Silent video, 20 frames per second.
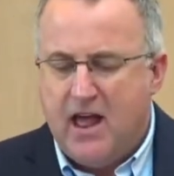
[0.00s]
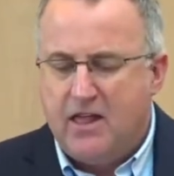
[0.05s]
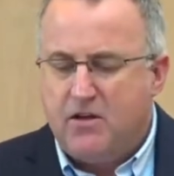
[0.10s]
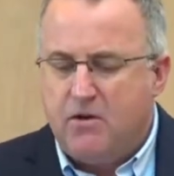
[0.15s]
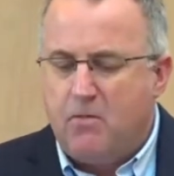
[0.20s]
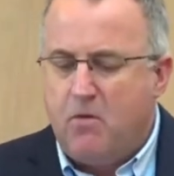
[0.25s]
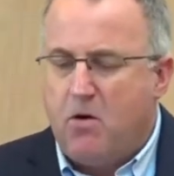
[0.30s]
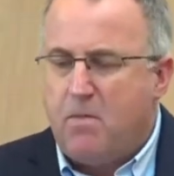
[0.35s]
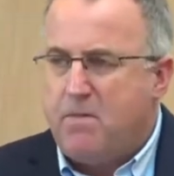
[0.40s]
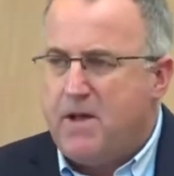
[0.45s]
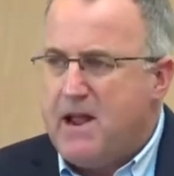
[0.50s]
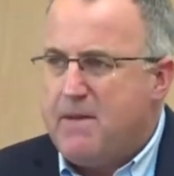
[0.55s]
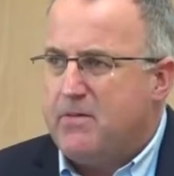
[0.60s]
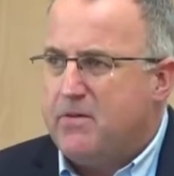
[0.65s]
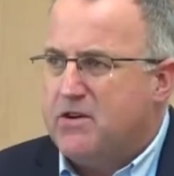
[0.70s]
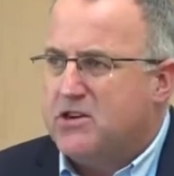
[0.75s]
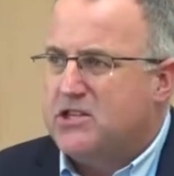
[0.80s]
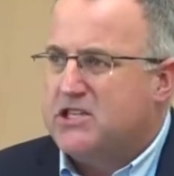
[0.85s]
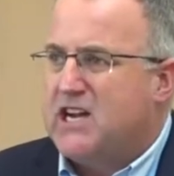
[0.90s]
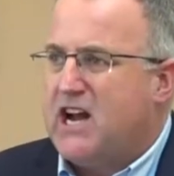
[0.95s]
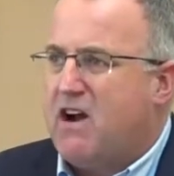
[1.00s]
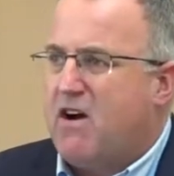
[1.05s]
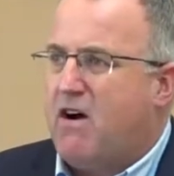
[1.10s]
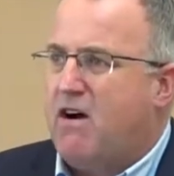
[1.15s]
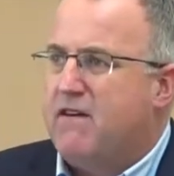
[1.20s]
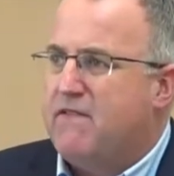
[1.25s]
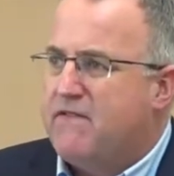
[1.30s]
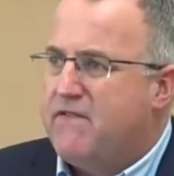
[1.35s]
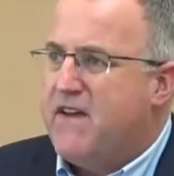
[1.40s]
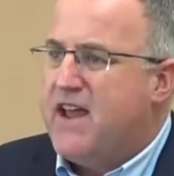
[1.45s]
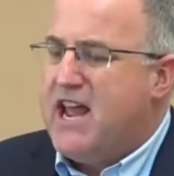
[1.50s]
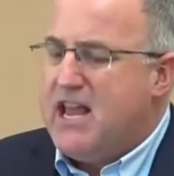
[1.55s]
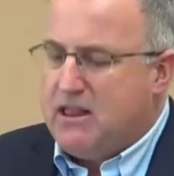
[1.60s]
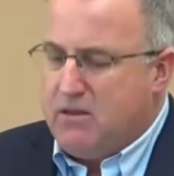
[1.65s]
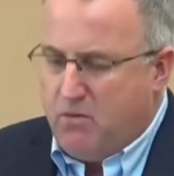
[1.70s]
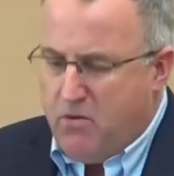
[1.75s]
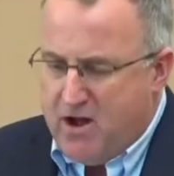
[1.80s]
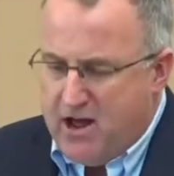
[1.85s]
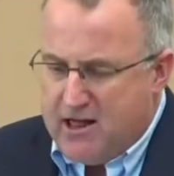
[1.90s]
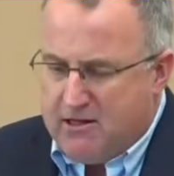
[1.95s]
There are more people to share our faith
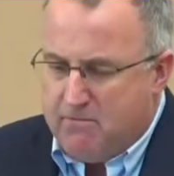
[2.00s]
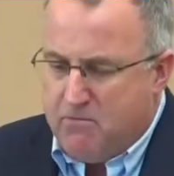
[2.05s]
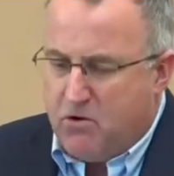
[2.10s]
with,